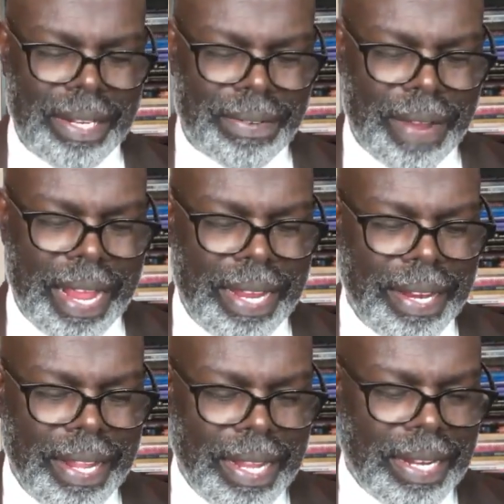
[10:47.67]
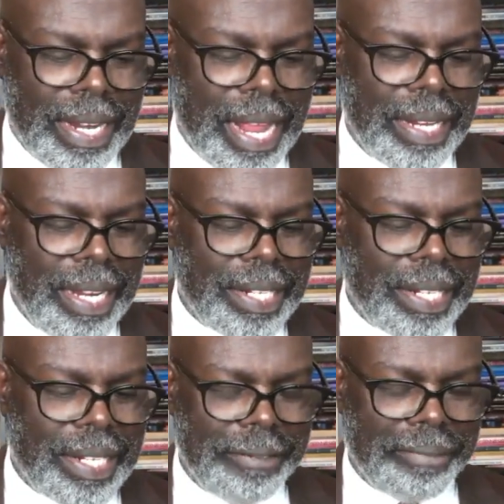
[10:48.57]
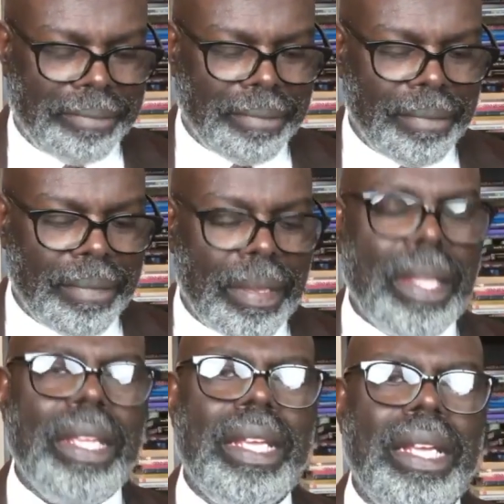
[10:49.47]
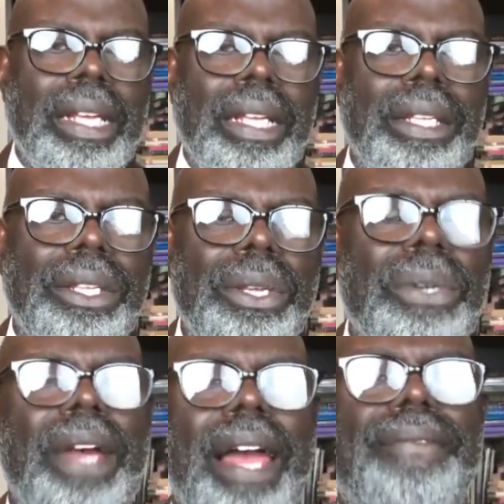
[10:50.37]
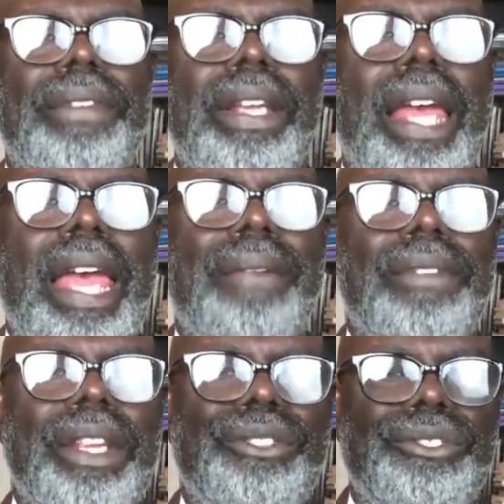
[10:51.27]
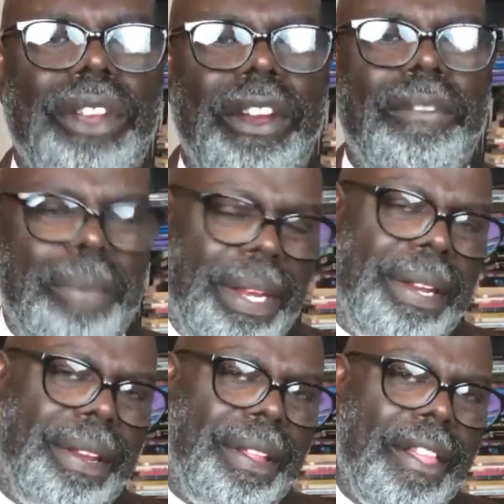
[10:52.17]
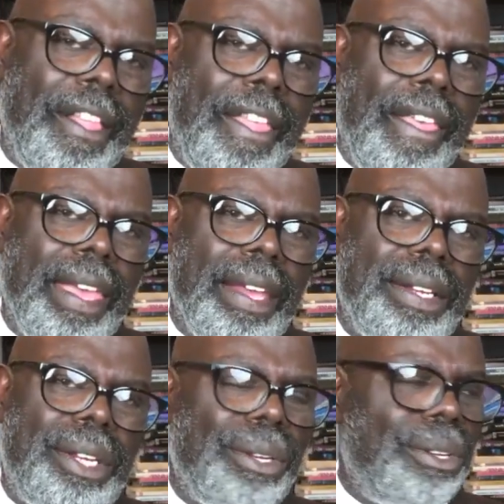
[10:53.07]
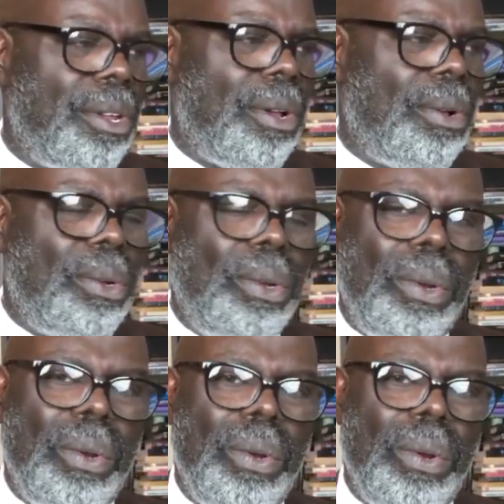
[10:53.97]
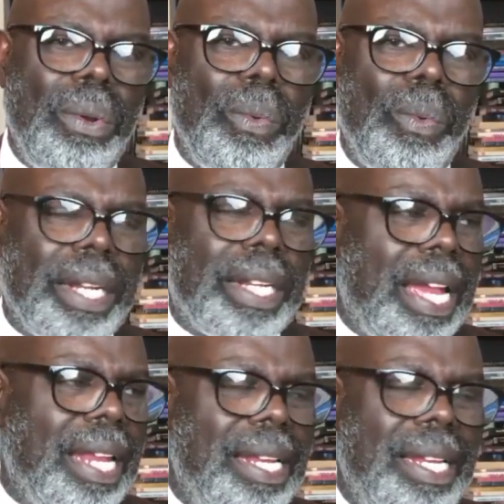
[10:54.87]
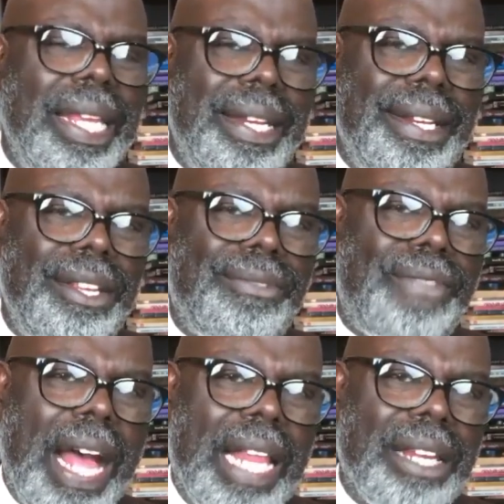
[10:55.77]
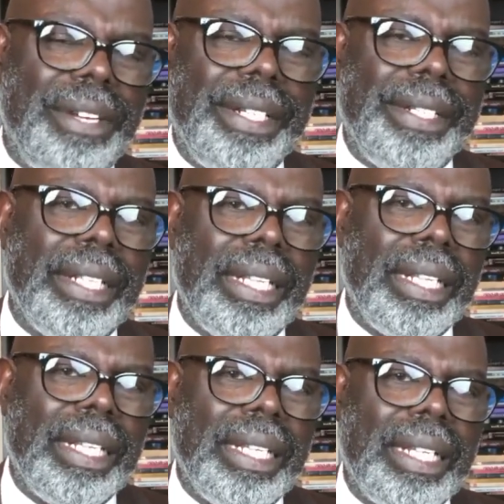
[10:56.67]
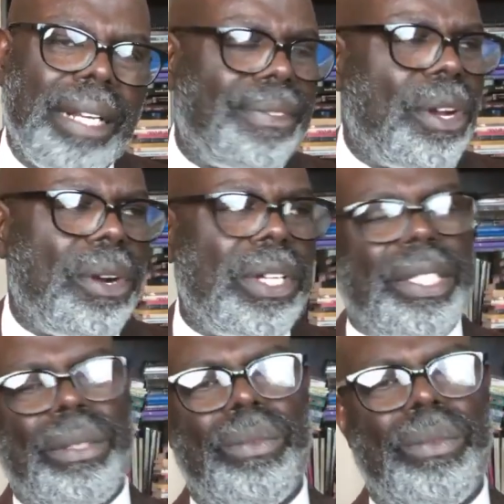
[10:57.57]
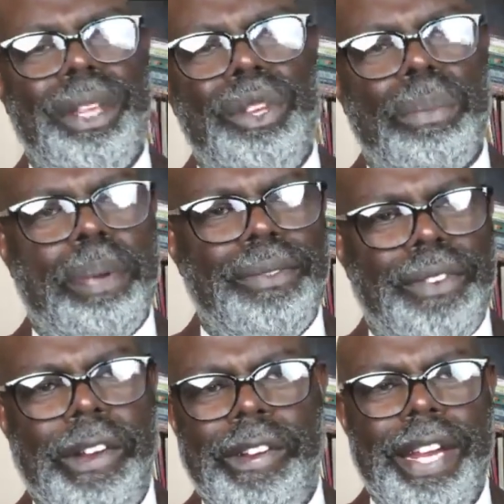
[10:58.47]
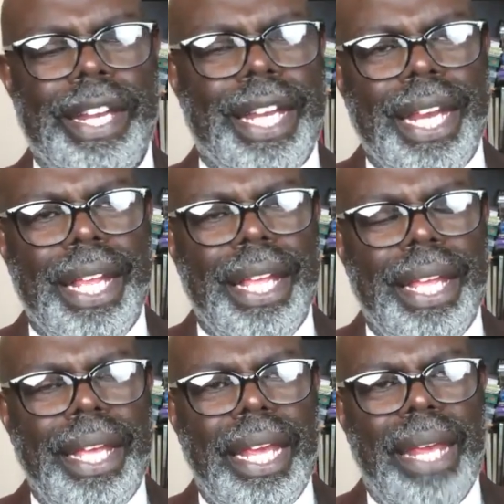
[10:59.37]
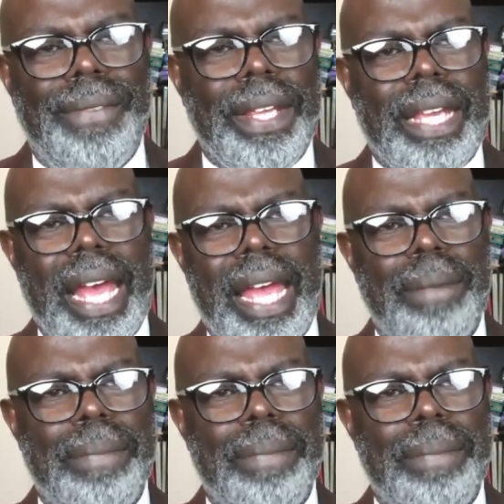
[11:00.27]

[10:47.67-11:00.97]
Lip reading: That's right. Now listen, you have to have discernment to know what kind of leader you're following. Of course, when you pervert it, every kind